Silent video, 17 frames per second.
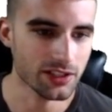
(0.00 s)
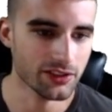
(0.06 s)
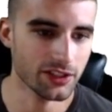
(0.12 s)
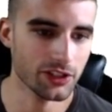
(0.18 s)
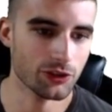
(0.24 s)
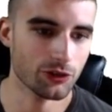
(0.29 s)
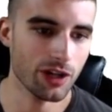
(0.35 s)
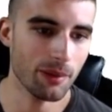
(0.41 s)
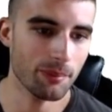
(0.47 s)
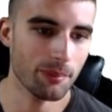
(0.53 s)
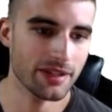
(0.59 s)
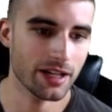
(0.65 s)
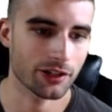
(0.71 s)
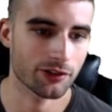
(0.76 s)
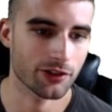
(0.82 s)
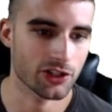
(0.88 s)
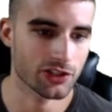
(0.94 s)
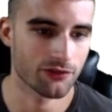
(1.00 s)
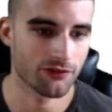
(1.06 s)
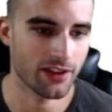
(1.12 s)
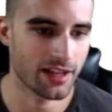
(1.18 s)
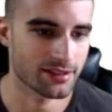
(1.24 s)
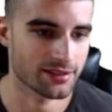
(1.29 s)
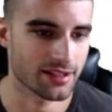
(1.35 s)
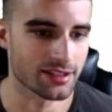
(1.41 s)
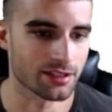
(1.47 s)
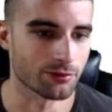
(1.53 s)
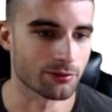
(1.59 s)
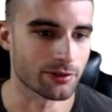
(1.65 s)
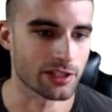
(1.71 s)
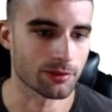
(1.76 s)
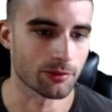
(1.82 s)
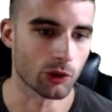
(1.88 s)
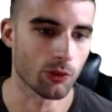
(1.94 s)
And then dropping out of Christian Vasquez and
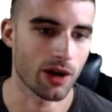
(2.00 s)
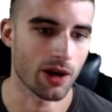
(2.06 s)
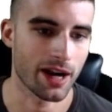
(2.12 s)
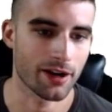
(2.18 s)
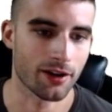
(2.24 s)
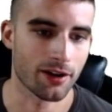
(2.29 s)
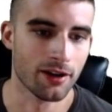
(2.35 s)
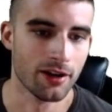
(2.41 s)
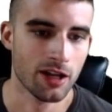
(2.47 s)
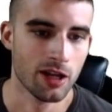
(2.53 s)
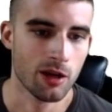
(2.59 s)
Reese McGuire,